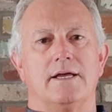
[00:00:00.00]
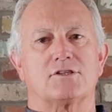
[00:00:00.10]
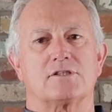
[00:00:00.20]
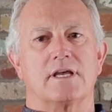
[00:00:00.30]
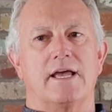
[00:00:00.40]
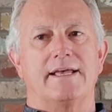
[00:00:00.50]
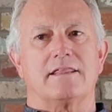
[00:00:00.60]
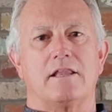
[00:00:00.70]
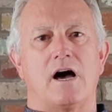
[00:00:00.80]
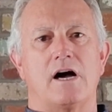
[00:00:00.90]
It's a
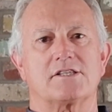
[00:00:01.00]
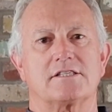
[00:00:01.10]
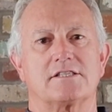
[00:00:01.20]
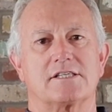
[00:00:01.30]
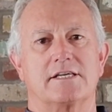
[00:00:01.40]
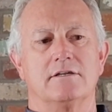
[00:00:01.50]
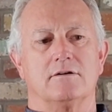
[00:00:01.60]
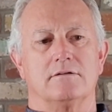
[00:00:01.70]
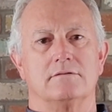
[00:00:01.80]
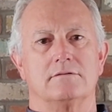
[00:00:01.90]
lost
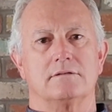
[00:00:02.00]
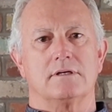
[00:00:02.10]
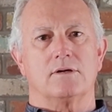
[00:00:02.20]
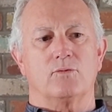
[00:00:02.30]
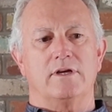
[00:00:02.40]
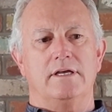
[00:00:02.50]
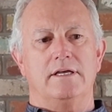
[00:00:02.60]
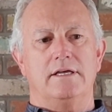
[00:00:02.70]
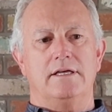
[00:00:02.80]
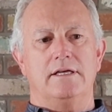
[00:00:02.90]
skill.
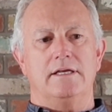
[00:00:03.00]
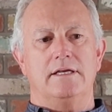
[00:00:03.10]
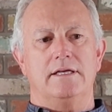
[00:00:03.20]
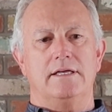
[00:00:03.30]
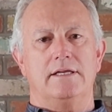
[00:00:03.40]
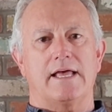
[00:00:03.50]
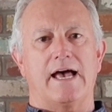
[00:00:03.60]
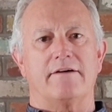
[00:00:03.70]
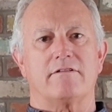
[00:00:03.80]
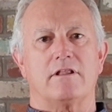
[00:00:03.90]
We
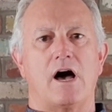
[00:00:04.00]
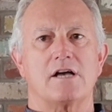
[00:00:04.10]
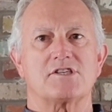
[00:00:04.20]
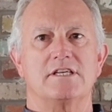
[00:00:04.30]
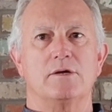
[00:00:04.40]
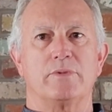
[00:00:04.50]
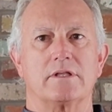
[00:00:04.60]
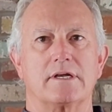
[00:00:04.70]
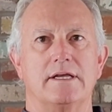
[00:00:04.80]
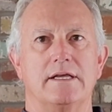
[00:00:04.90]
have lost the
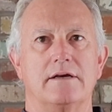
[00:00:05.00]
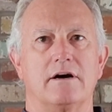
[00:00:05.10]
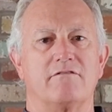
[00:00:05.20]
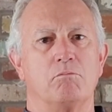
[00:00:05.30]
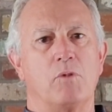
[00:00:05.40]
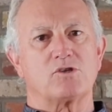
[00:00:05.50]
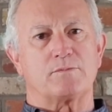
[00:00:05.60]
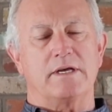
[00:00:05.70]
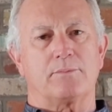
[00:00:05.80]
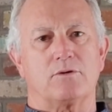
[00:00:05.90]
ability of
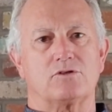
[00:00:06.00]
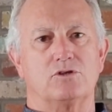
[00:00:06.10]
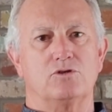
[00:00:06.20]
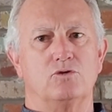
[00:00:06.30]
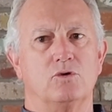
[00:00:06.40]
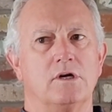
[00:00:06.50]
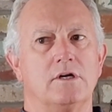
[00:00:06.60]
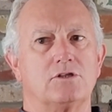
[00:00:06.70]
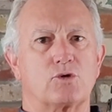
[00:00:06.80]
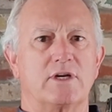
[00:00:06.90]
most people to
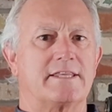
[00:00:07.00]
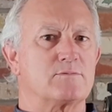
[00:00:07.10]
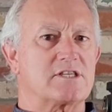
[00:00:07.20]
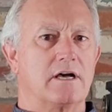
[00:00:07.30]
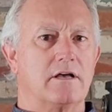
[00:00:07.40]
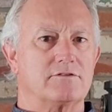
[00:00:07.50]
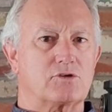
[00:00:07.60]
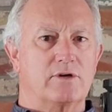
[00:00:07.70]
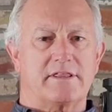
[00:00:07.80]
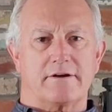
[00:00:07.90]
treat
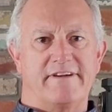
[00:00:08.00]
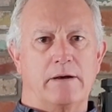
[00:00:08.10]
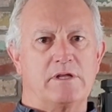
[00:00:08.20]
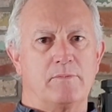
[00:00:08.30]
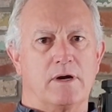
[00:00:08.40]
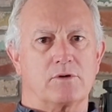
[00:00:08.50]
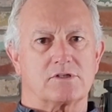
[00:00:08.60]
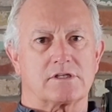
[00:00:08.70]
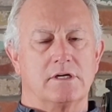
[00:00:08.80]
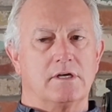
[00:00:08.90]
themselves, treat their family
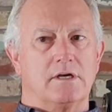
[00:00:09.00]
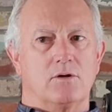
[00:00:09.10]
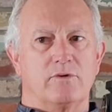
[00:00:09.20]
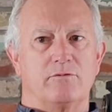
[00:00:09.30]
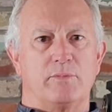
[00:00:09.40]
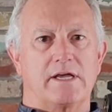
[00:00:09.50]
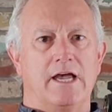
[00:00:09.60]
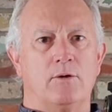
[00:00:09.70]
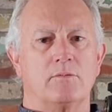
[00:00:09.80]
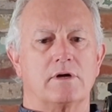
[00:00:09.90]
members. We've
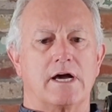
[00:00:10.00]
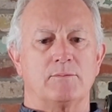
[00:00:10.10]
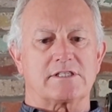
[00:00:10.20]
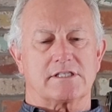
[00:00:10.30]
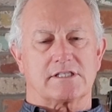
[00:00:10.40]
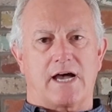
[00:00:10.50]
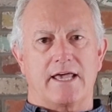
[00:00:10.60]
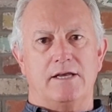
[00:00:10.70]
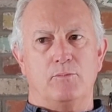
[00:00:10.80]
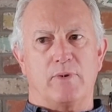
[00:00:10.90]
become a
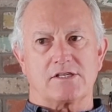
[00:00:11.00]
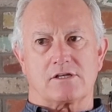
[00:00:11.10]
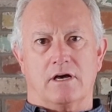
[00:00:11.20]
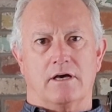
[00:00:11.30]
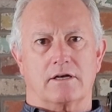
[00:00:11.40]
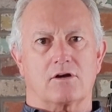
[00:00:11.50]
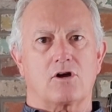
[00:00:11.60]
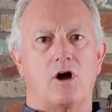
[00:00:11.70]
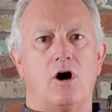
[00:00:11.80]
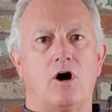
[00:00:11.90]
society based on
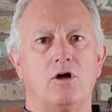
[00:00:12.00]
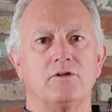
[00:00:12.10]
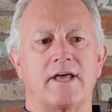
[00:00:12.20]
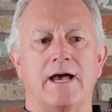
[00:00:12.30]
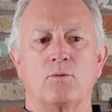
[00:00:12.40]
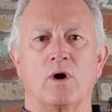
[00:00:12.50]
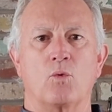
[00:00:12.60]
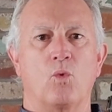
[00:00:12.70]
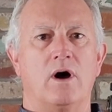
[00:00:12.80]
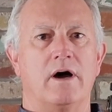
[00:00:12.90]
call
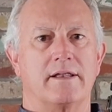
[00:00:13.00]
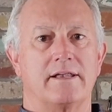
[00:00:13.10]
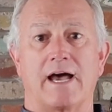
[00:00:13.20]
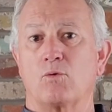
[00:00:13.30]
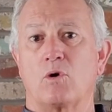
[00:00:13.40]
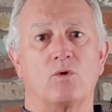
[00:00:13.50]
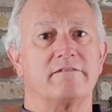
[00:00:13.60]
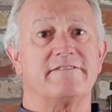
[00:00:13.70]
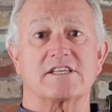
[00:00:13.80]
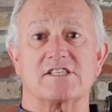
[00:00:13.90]
911.
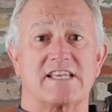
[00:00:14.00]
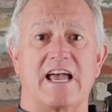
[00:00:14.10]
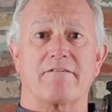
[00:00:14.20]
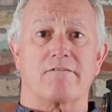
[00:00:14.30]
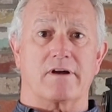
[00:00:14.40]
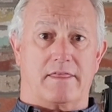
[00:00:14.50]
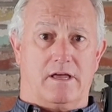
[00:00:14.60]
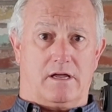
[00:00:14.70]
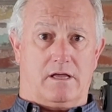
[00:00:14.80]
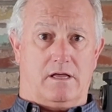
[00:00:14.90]
911 fixes everything.